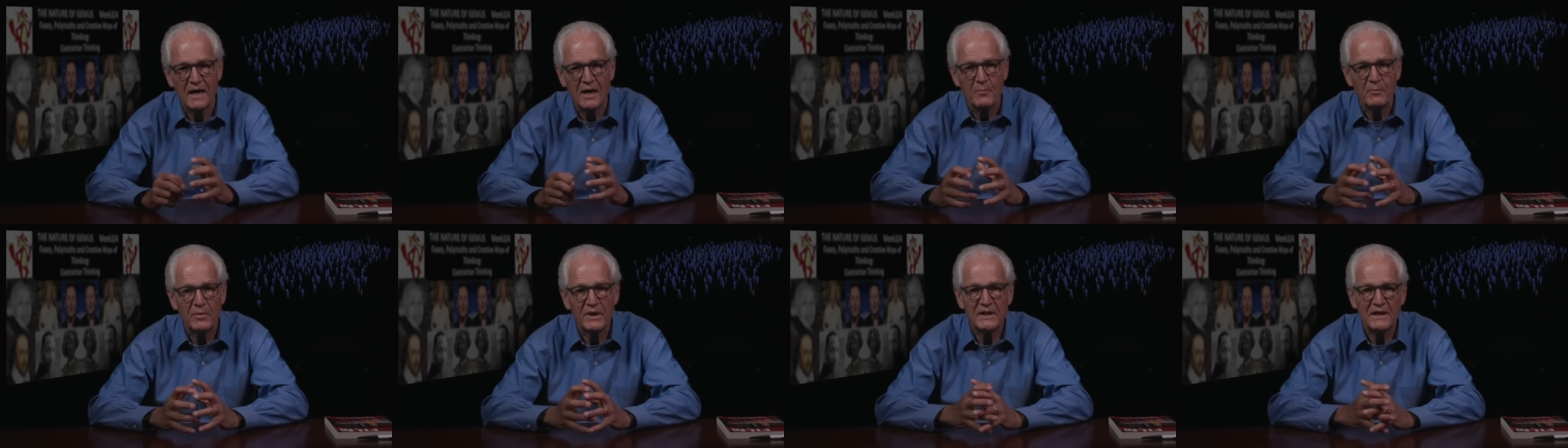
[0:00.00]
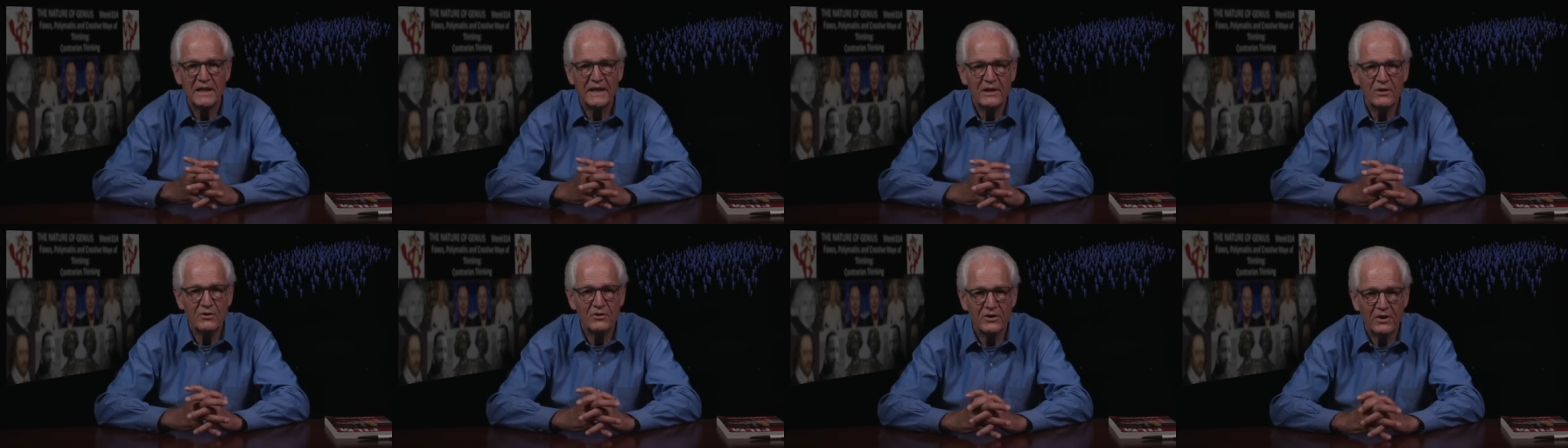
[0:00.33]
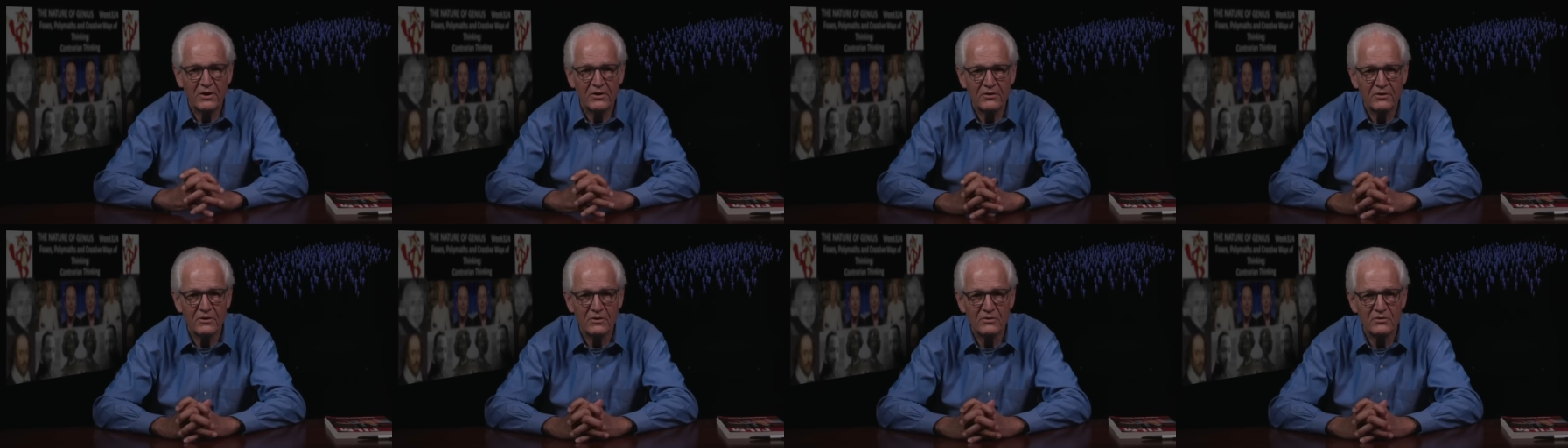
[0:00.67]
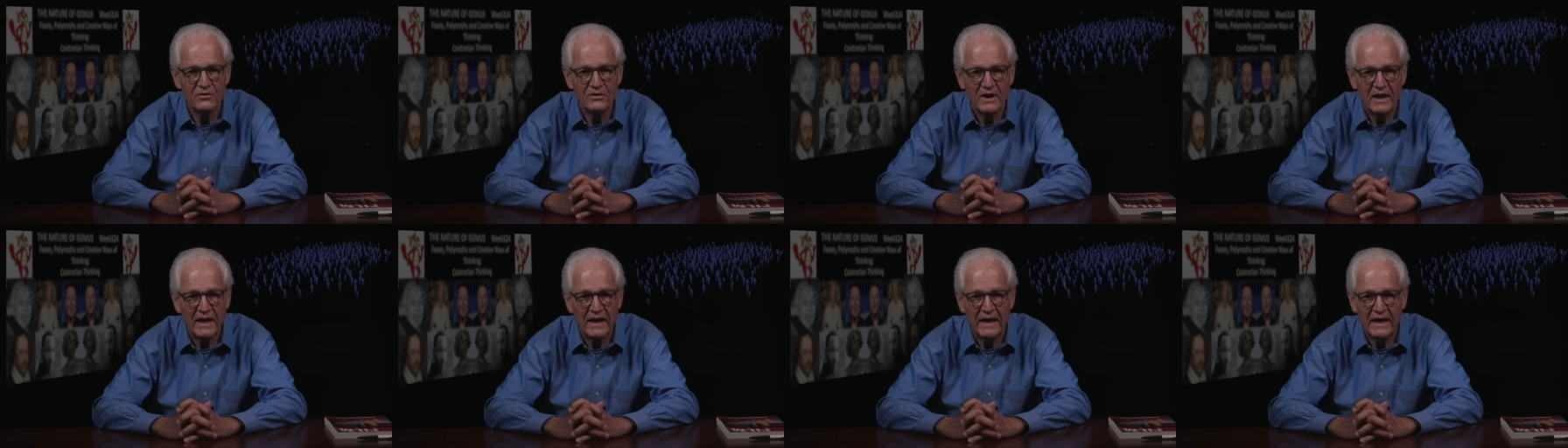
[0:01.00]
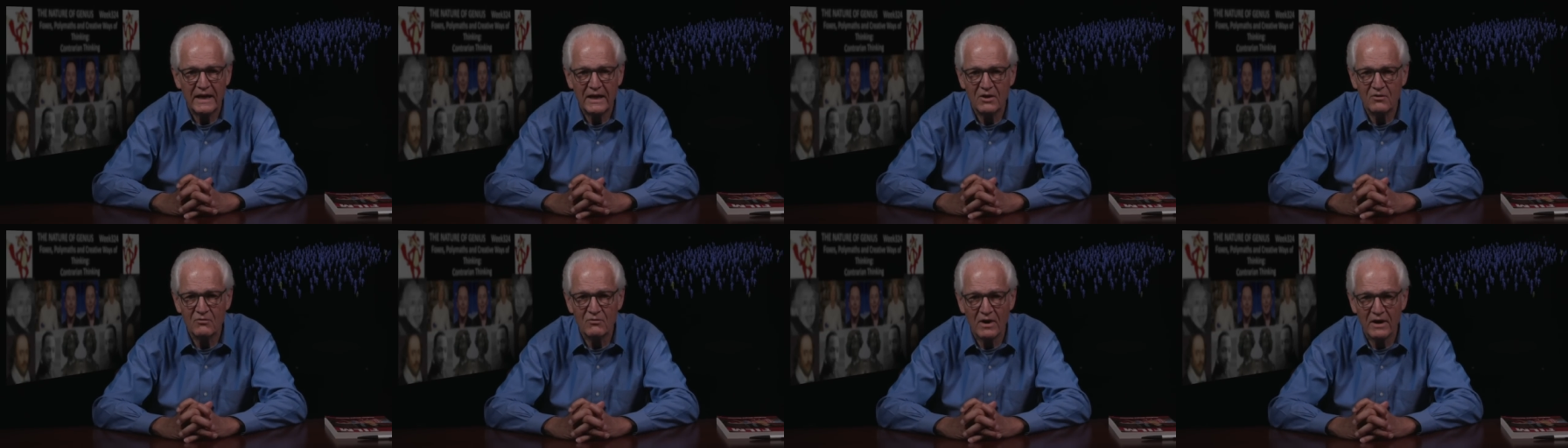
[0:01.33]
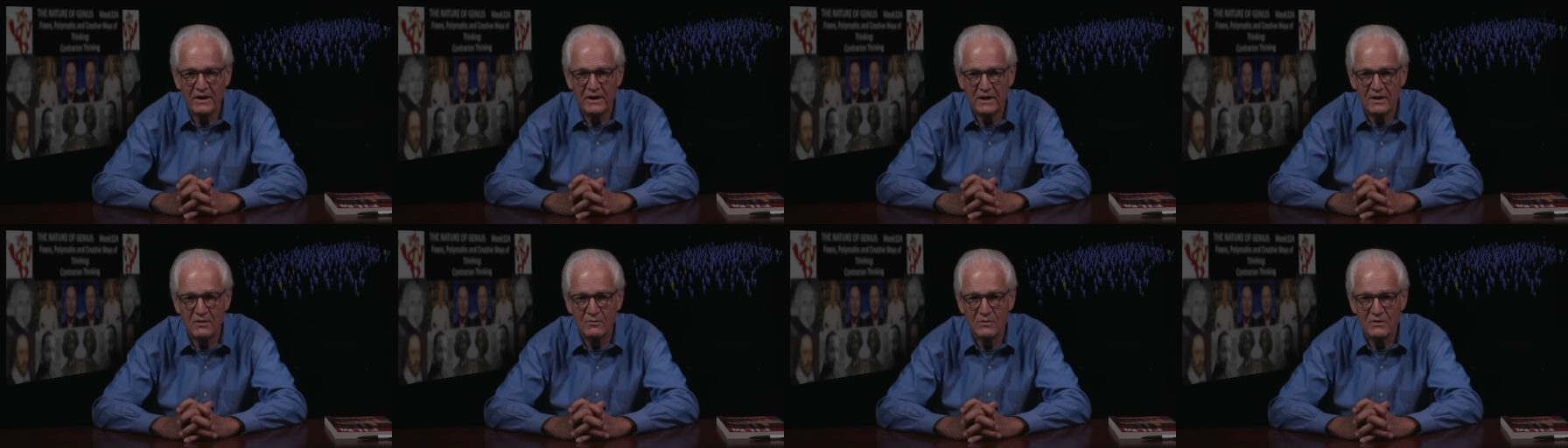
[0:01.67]
But Leonardo's
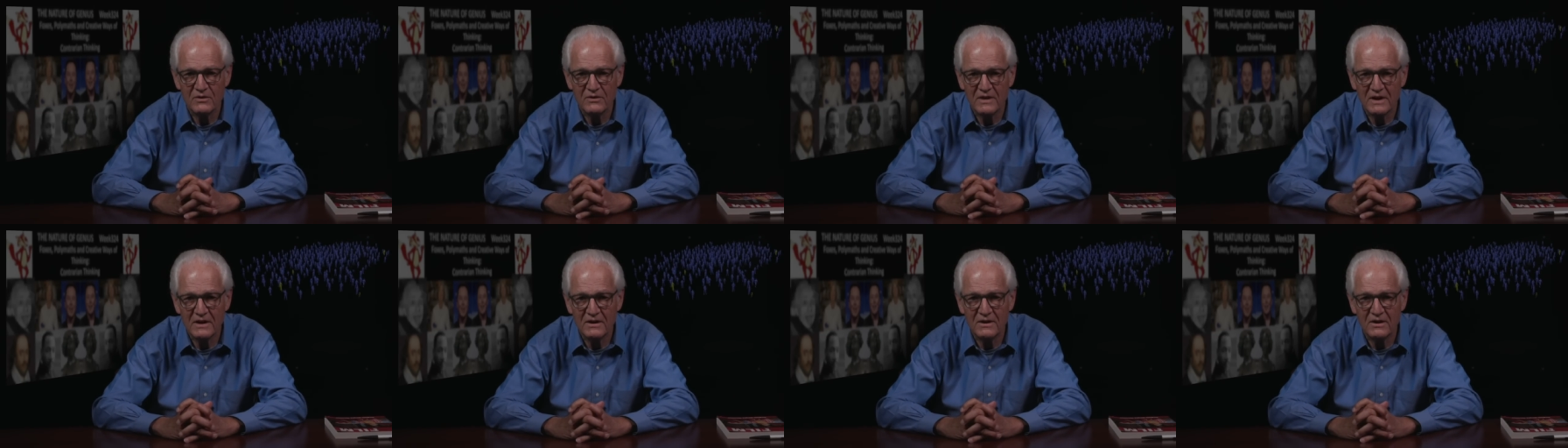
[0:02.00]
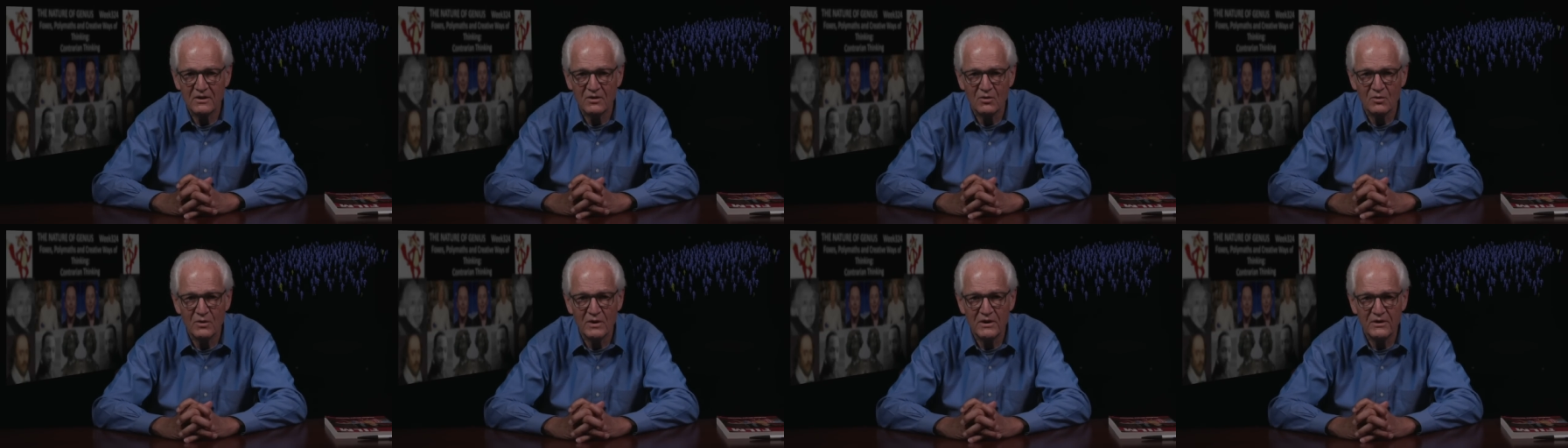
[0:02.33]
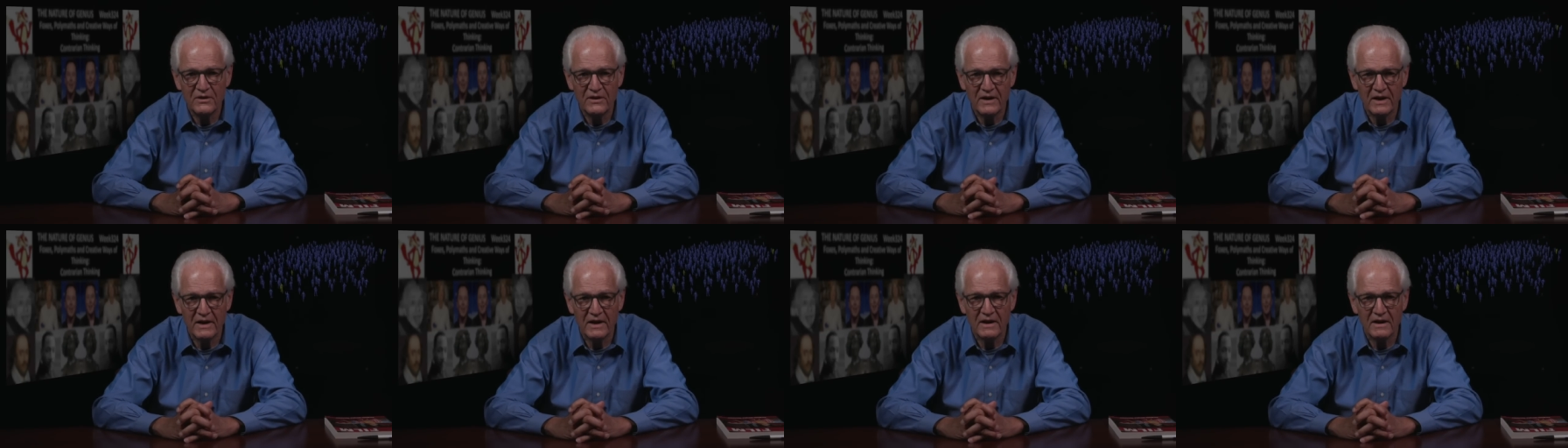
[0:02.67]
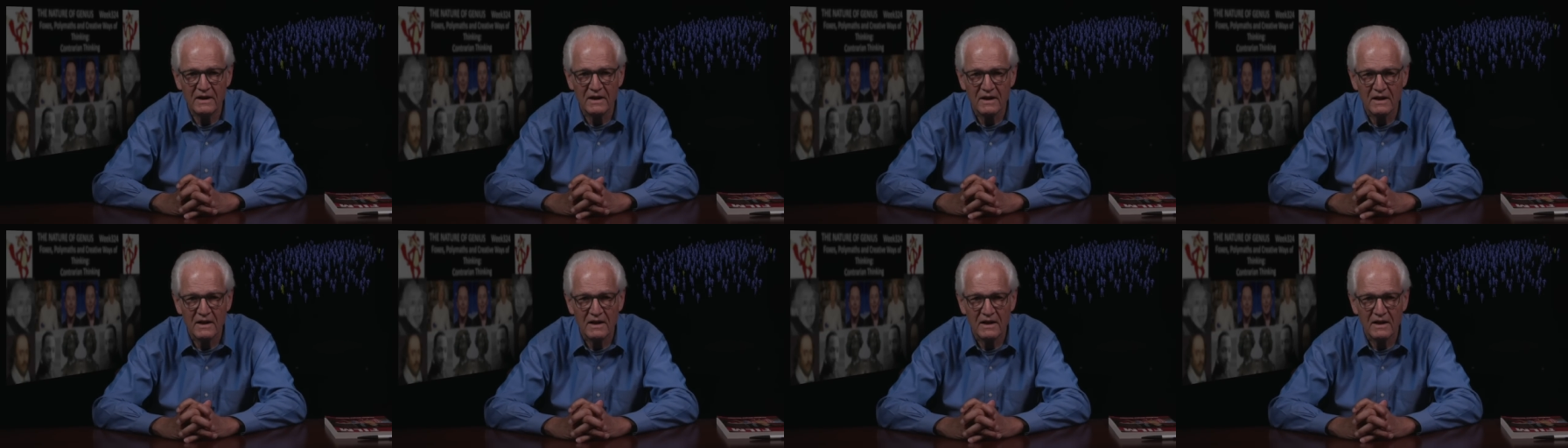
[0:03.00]
handwriting was not the only thing